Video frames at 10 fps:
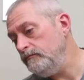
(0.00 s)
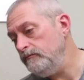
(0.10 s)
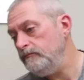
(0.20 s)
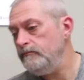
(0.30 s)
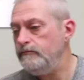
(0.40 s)

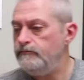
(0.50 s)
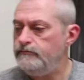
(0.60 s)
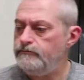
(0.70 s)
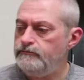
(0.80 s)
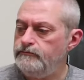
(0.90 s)

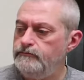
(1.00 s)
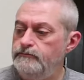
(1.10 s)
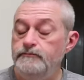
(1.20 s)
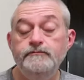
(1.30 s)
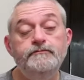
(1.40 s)

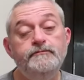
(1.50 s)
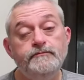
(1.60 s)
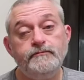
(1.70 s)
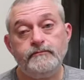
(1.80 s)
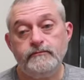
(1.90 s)

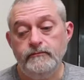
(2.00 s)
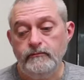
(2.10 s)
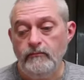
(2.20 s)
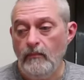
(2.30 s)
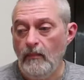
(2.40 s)
This person isn't speaking.